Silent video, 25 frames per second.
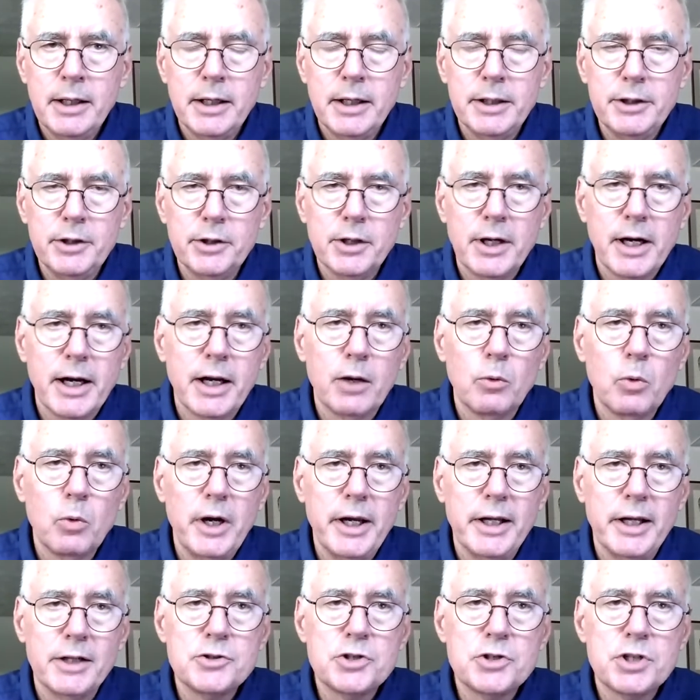And United
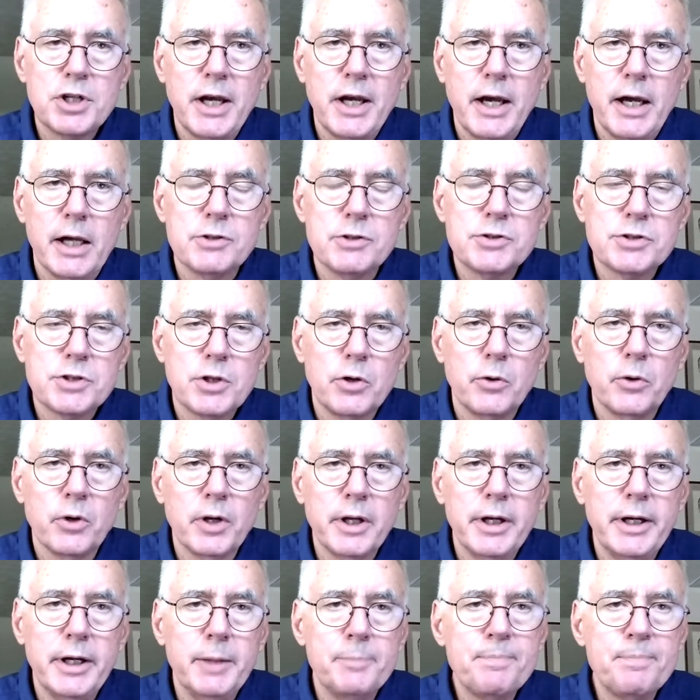Way and Chad
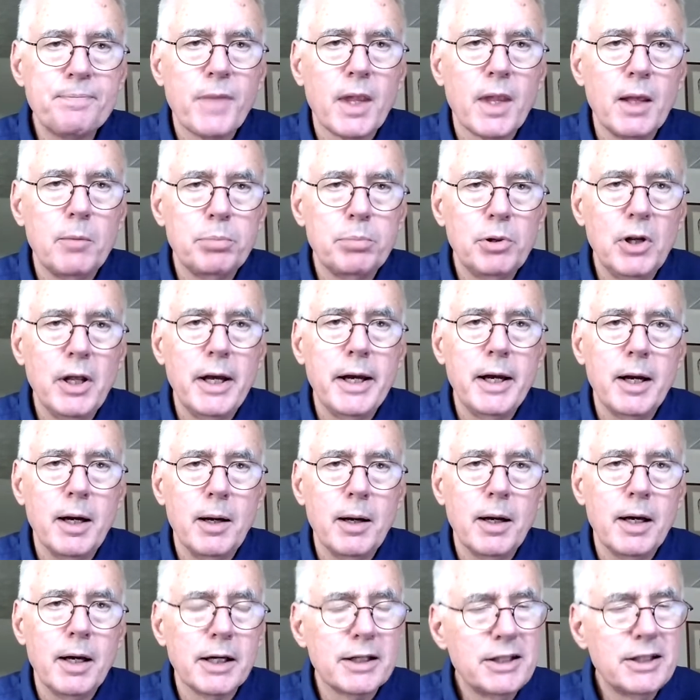certainly play
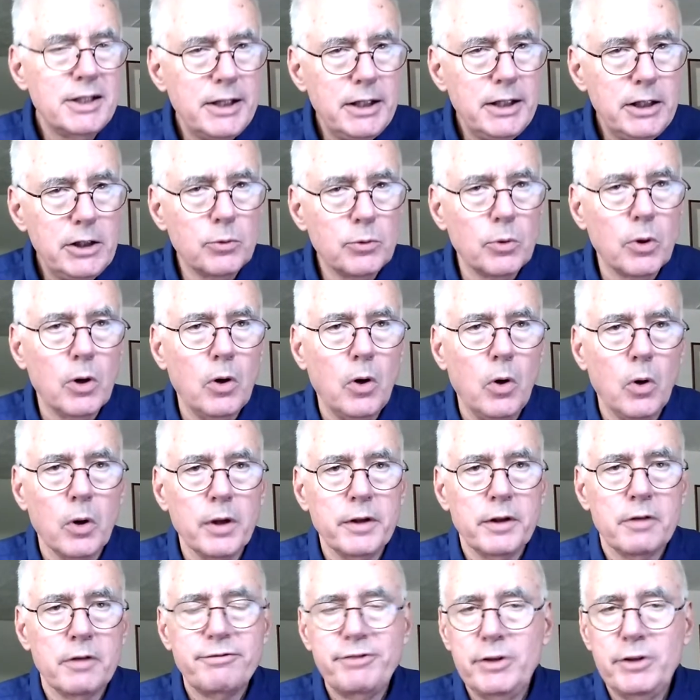a key role
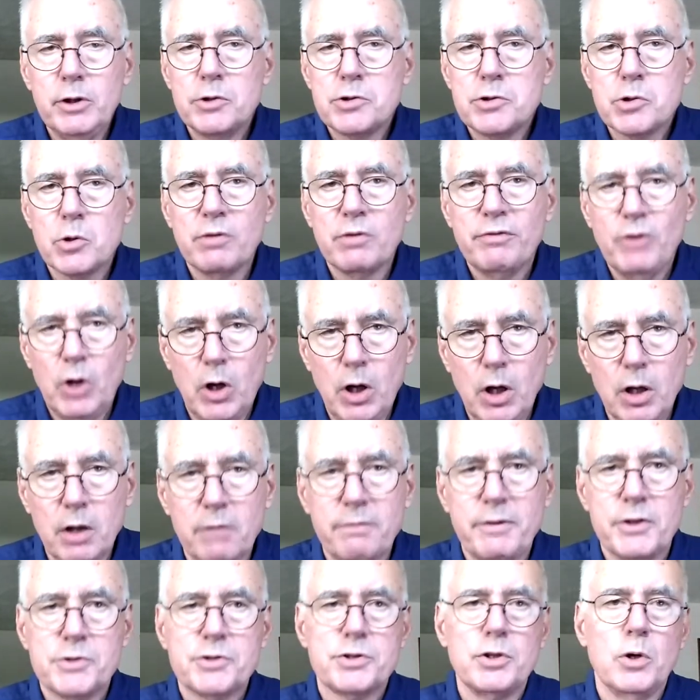in the future of all
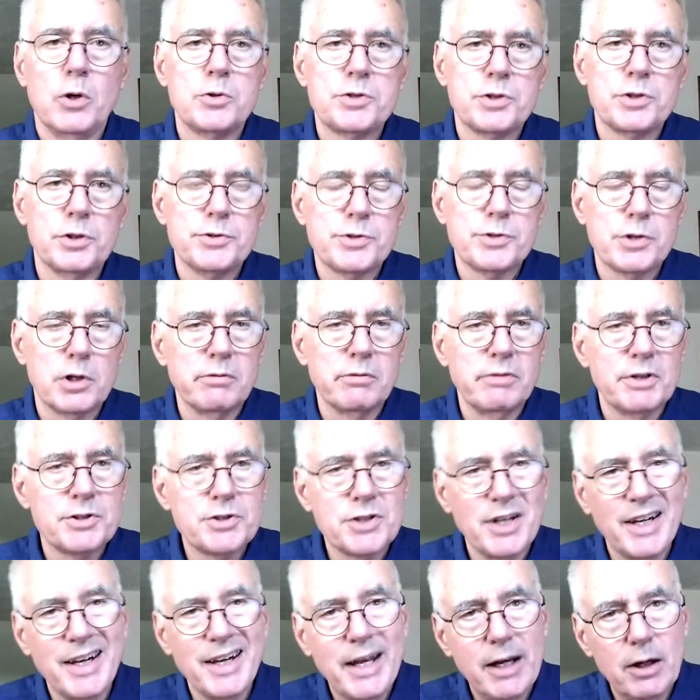of the social
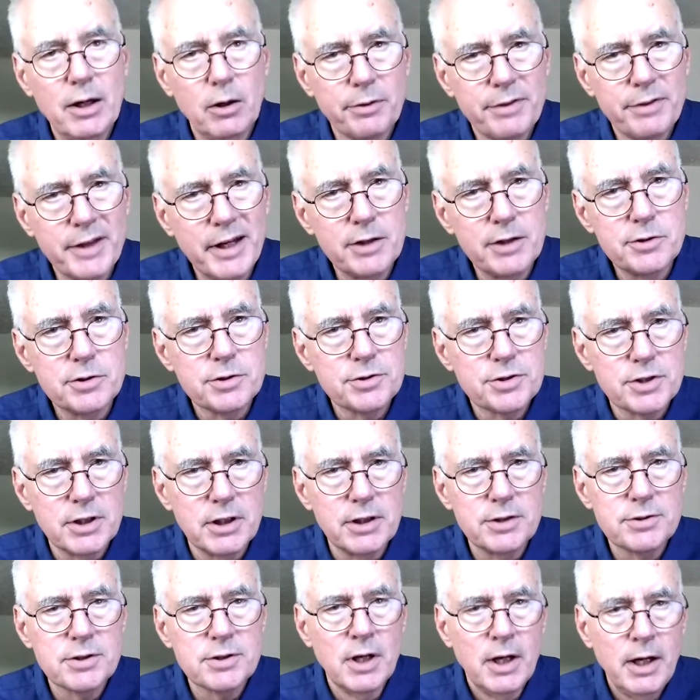service and health
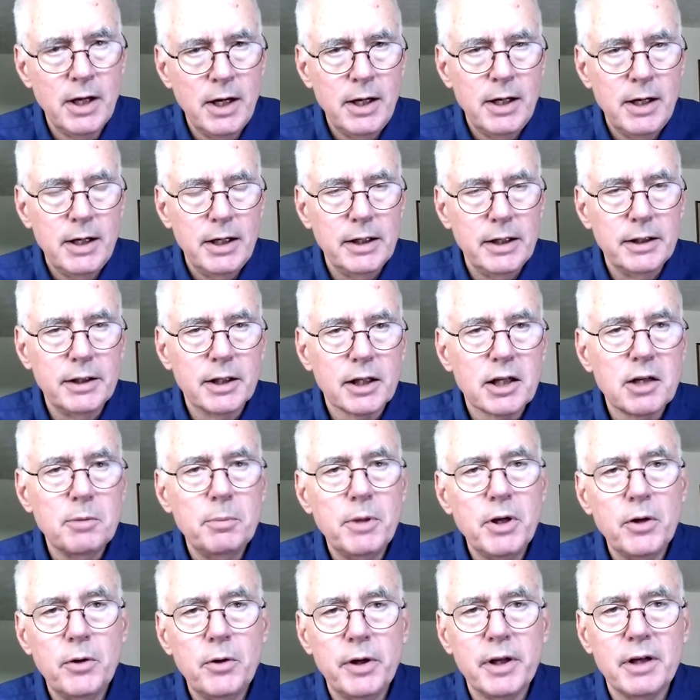agencies in the
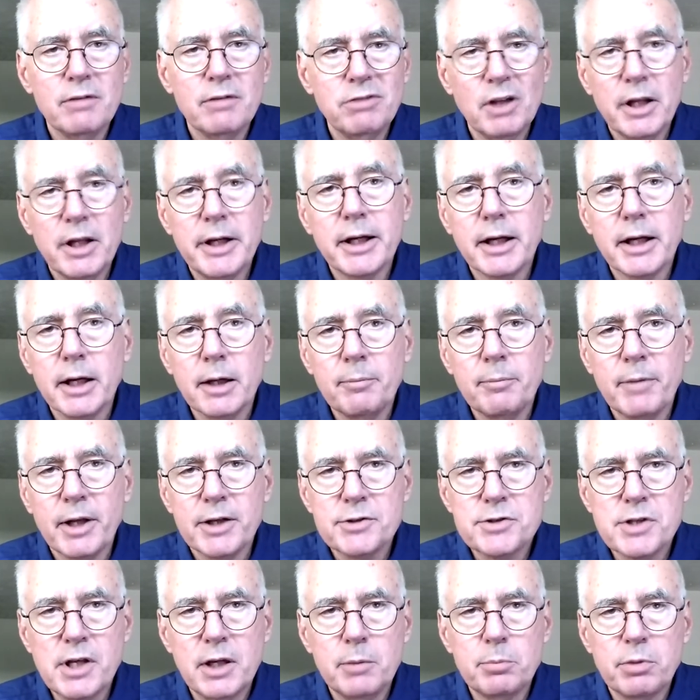community of Lincoln,
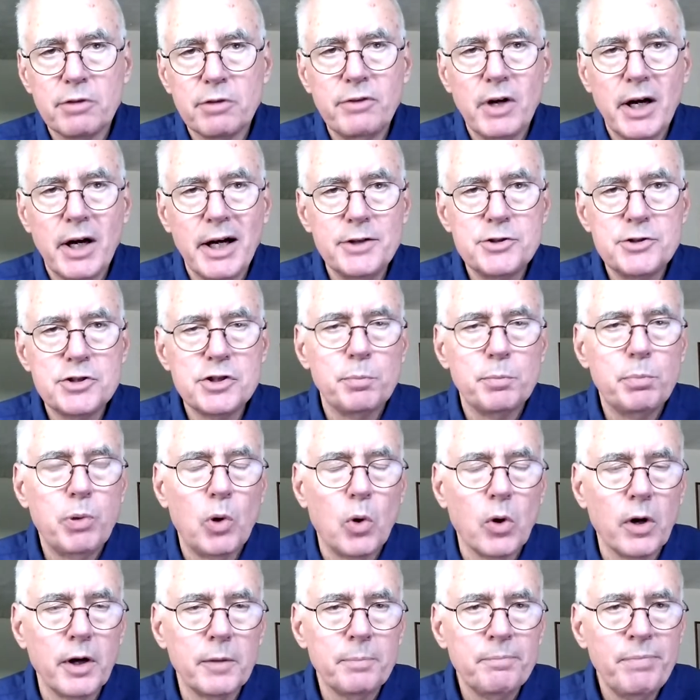as they provide
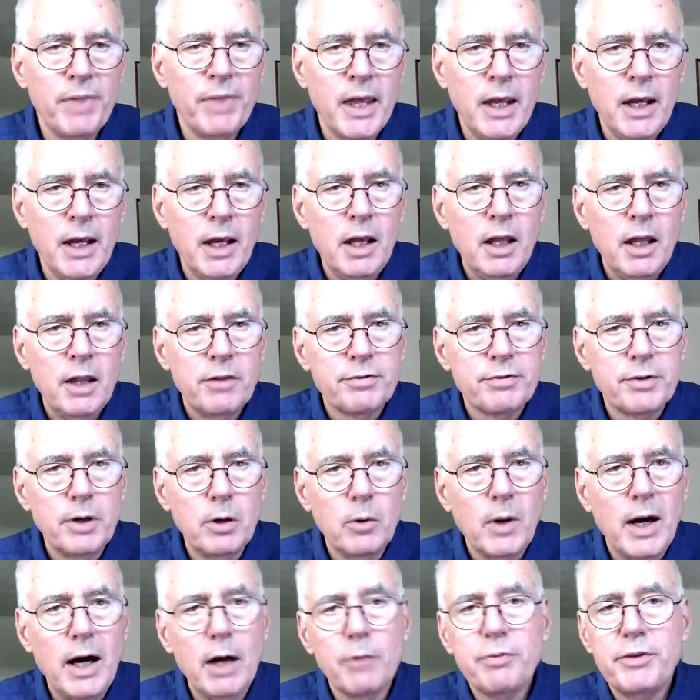support
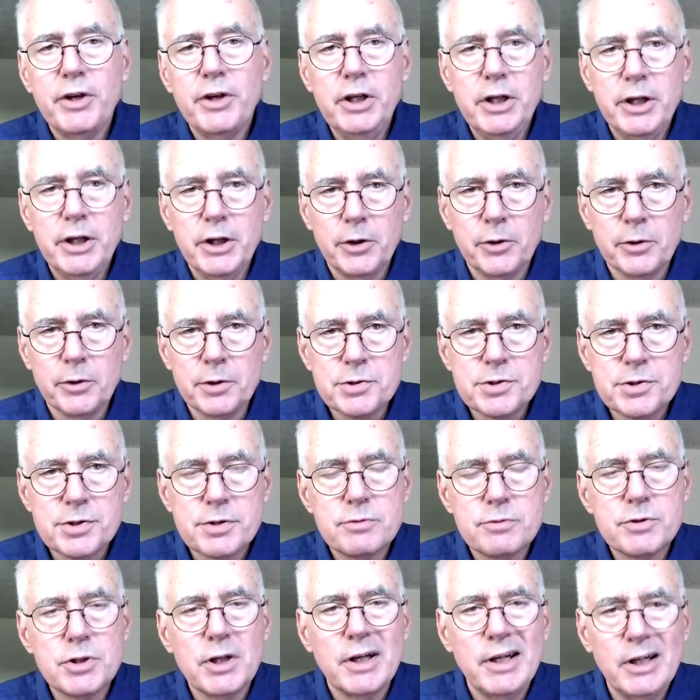throughout the
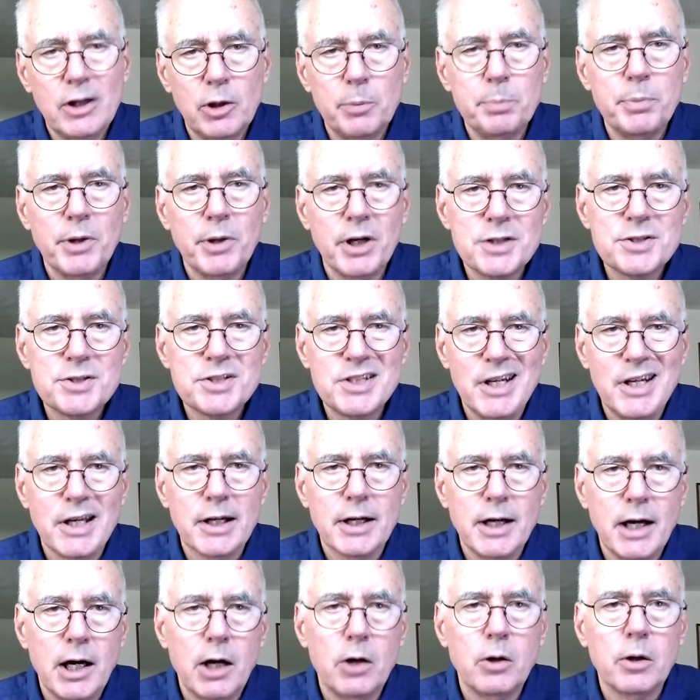years to help us
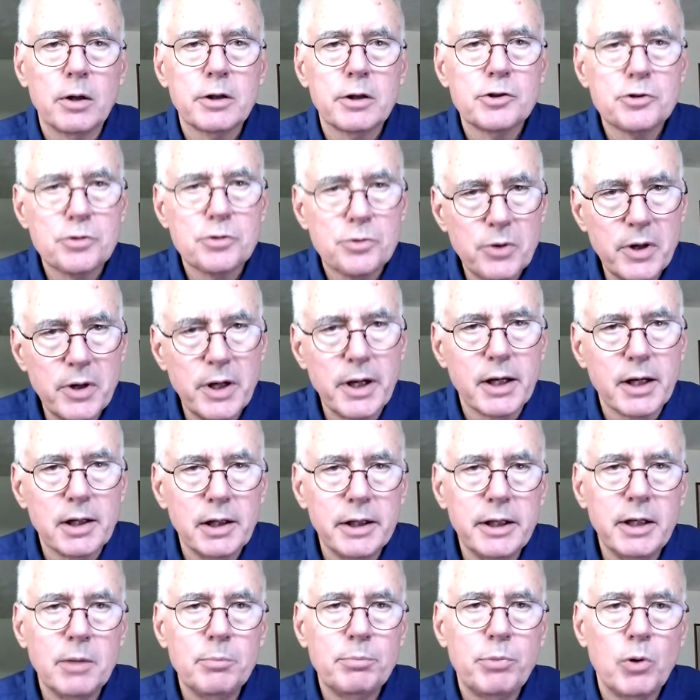get our
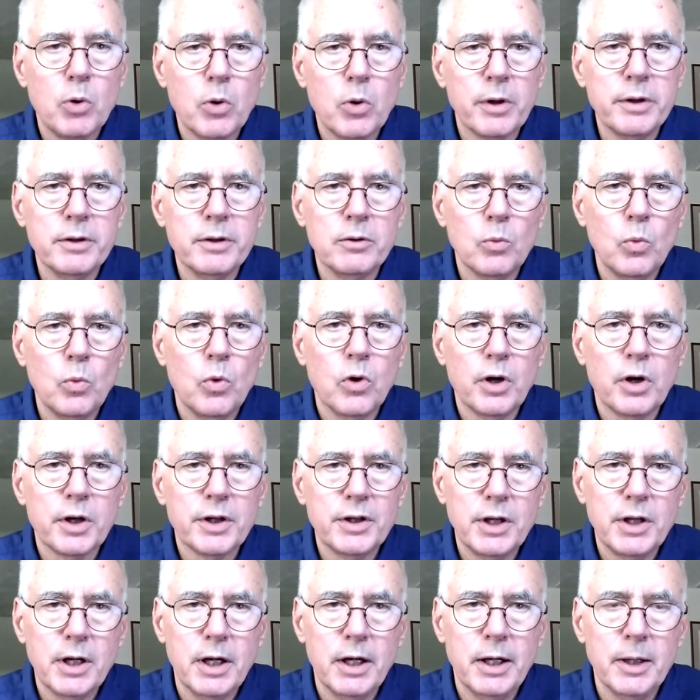critically important
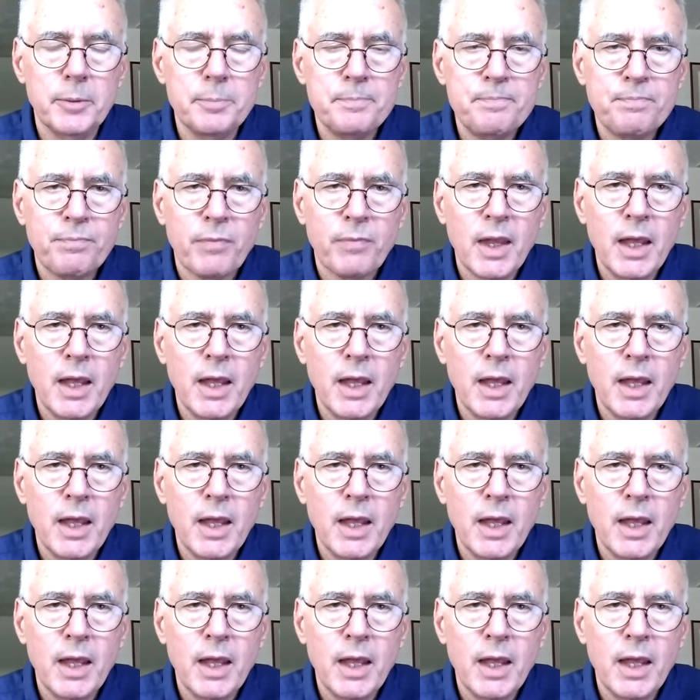work done.